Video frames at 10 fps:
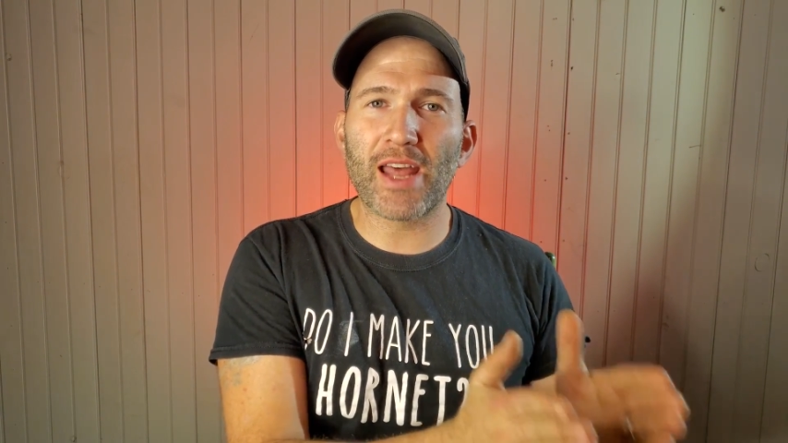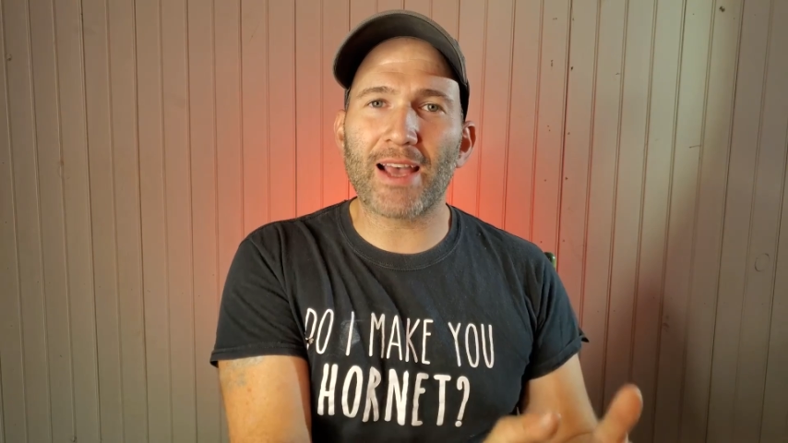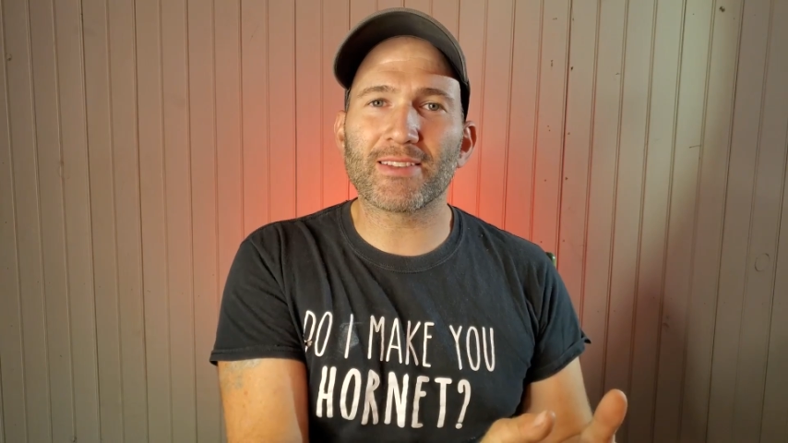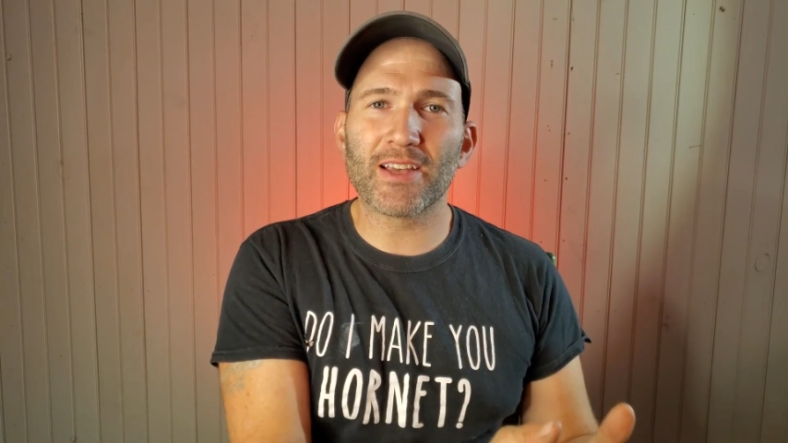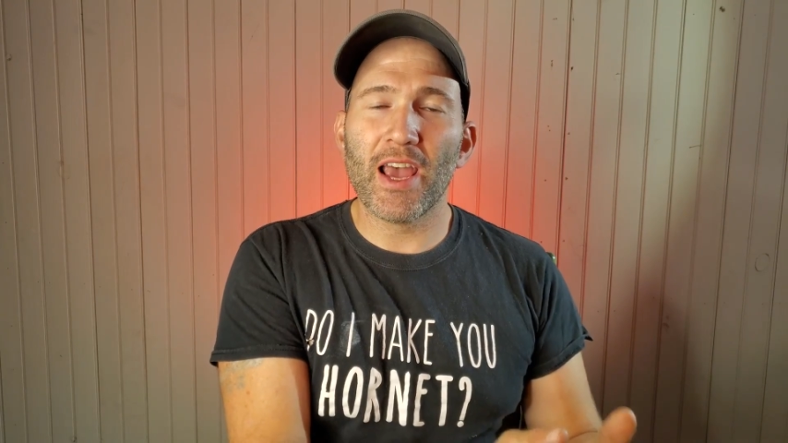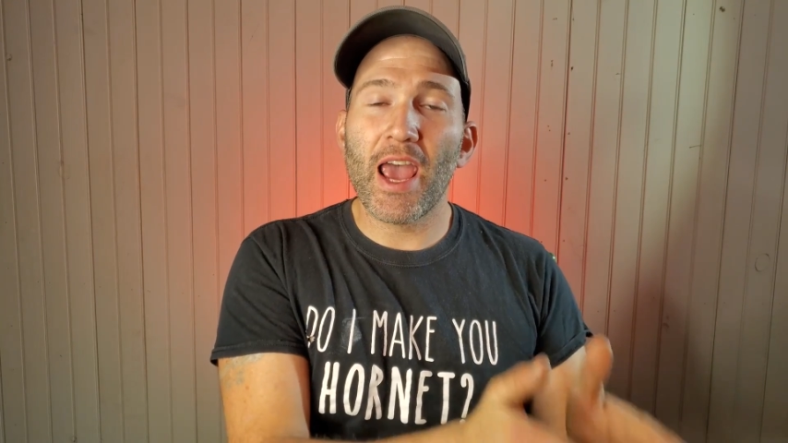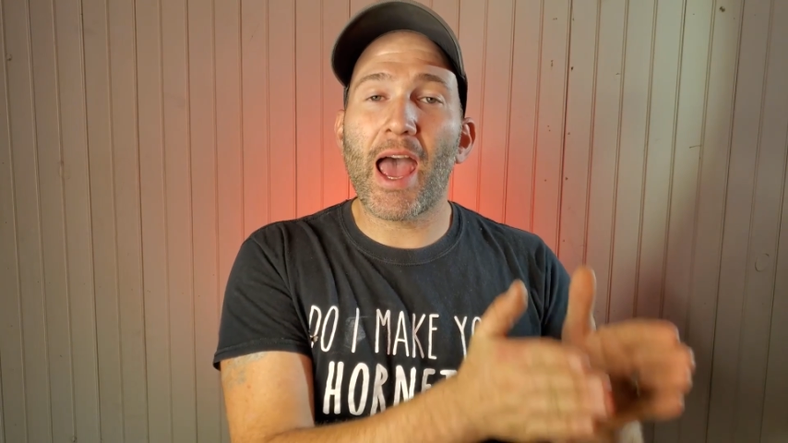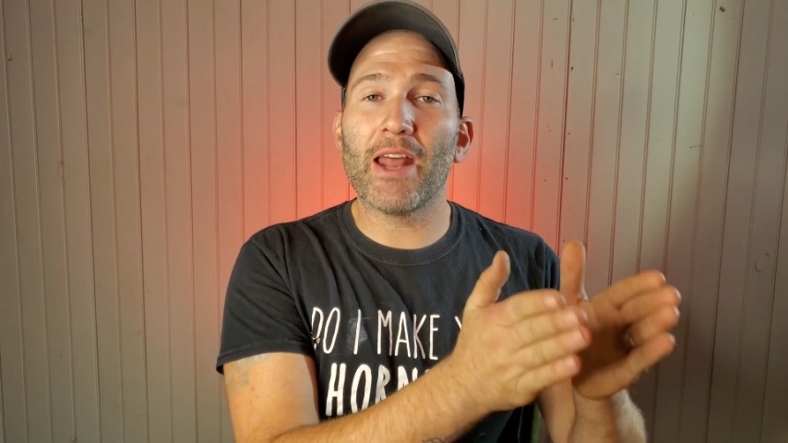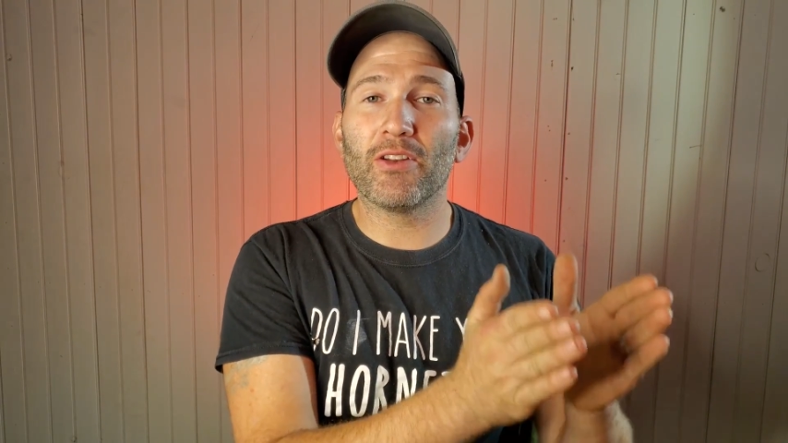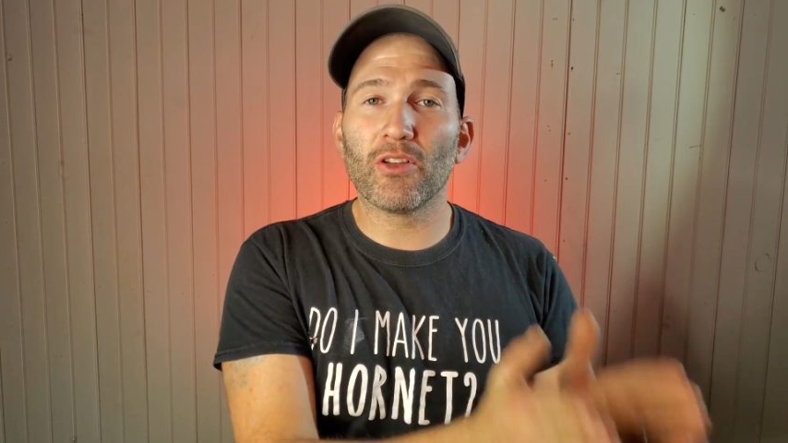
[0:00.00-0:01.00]
nests
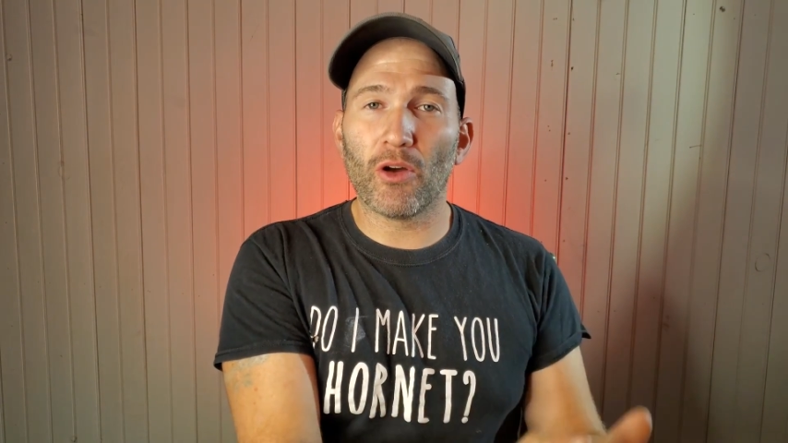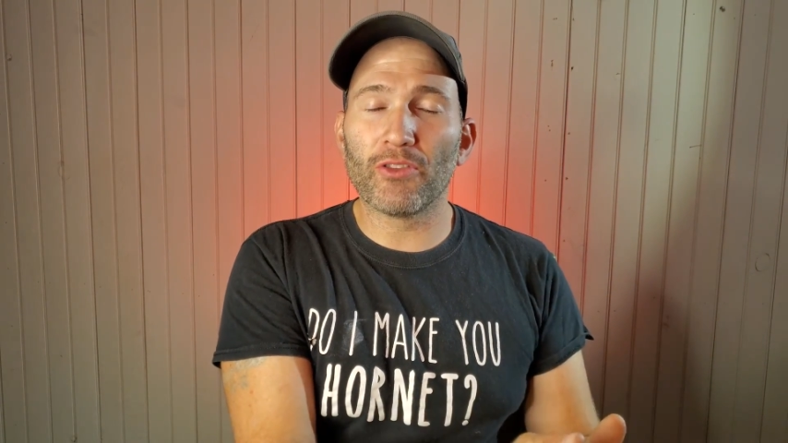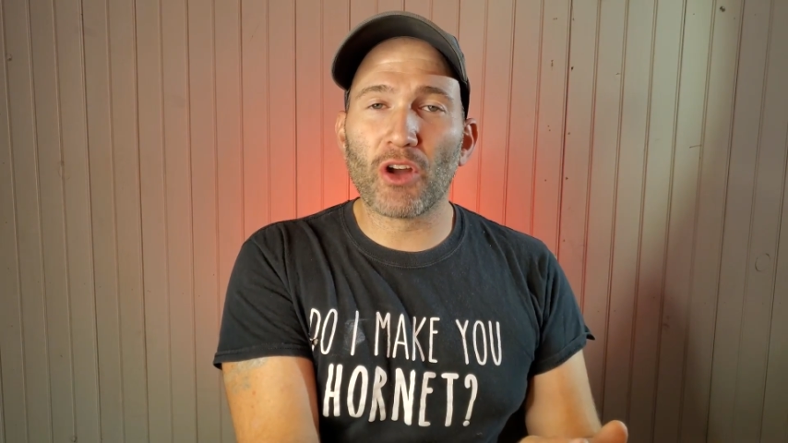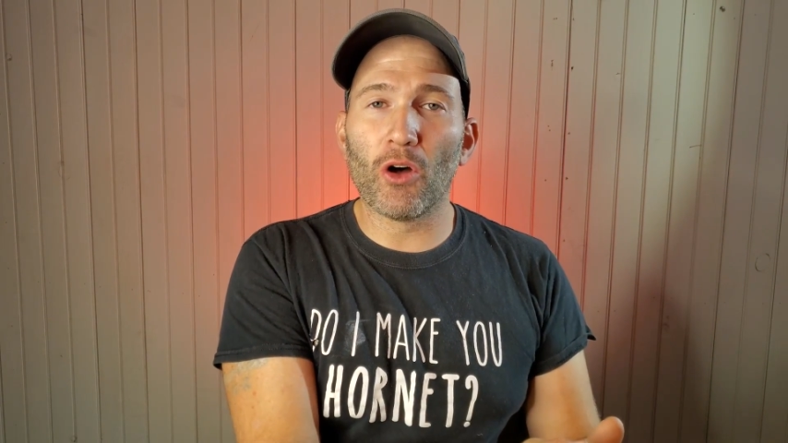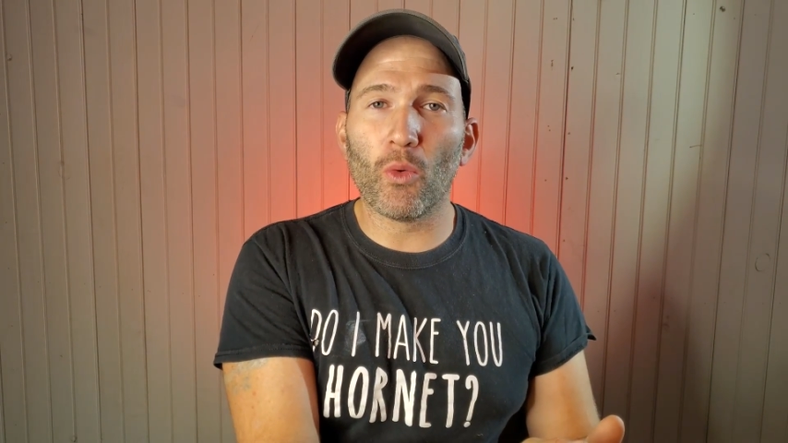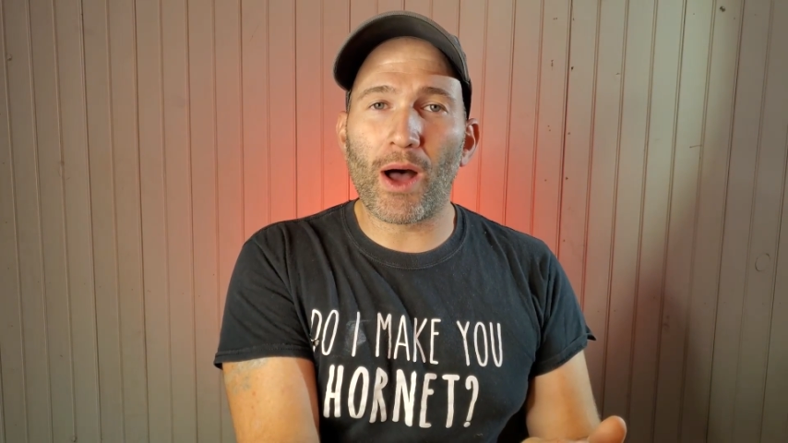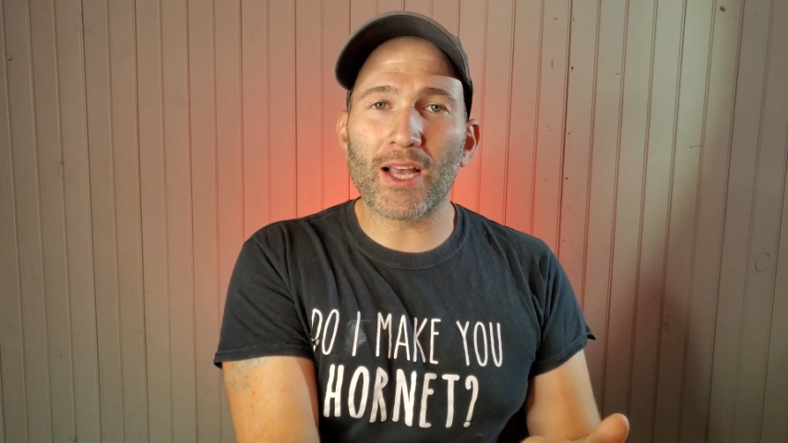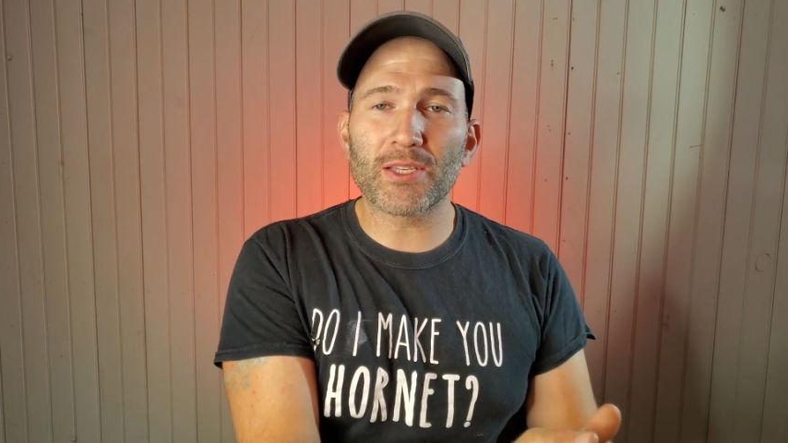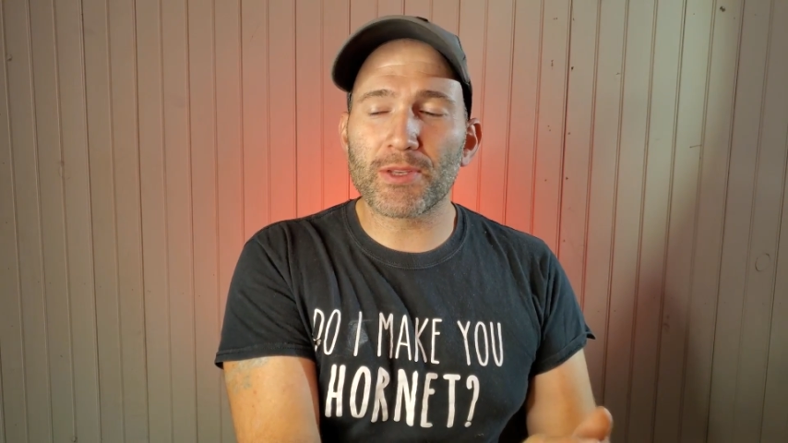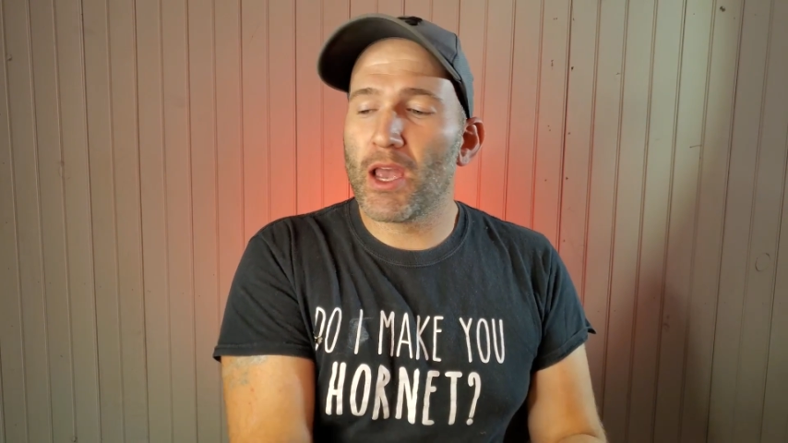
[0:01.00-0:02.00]
and adult
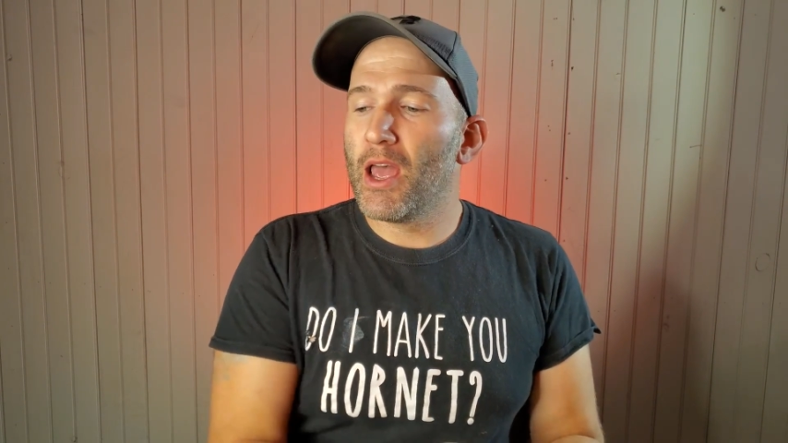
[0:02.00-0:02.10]
wasps,